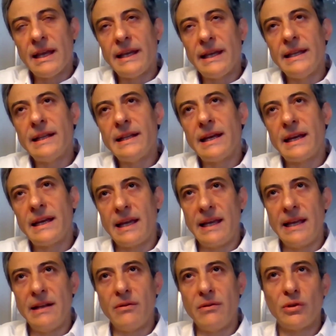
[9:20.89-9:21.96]

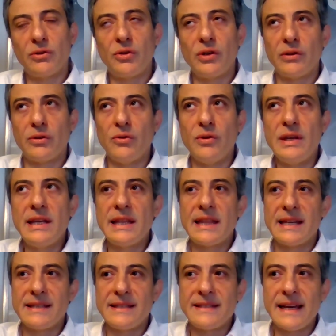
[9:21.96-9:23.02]
in what you're doing
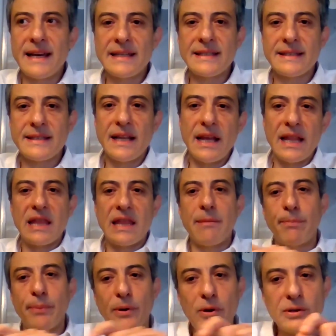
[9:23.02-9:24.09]
than just
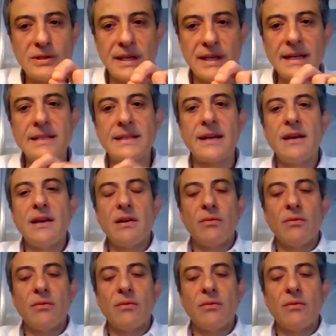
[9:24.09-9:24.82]
the process,